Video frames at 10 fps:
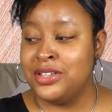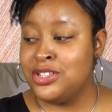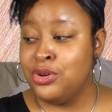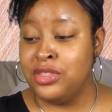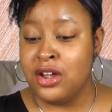
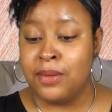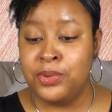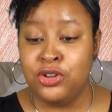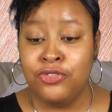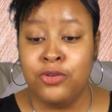So there are
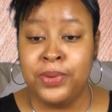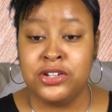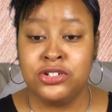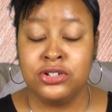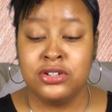beautiful
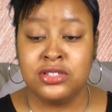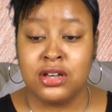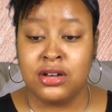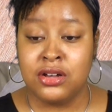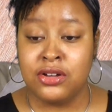pictures
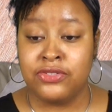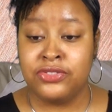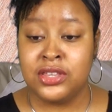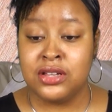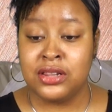
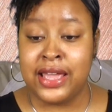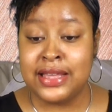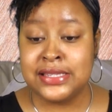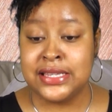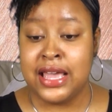of the
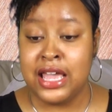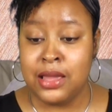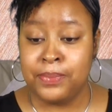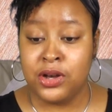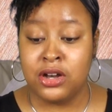
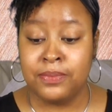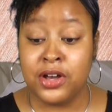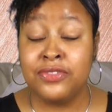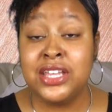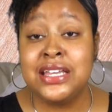landscape,
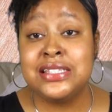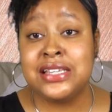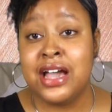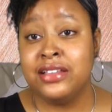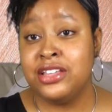of the
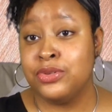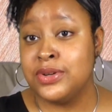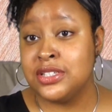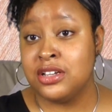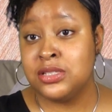inside. There
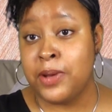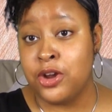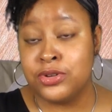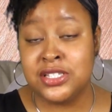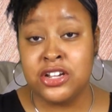was a
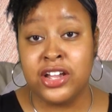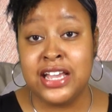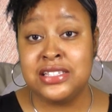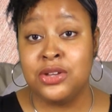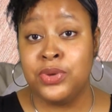spiral
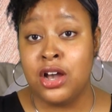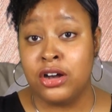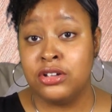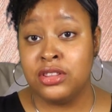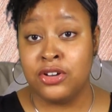staircase that
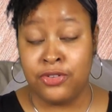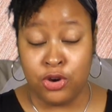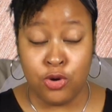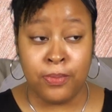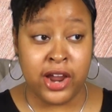the
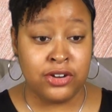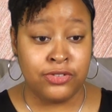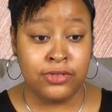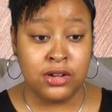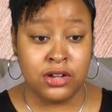whole
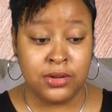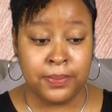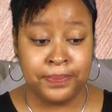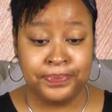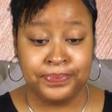bridal, what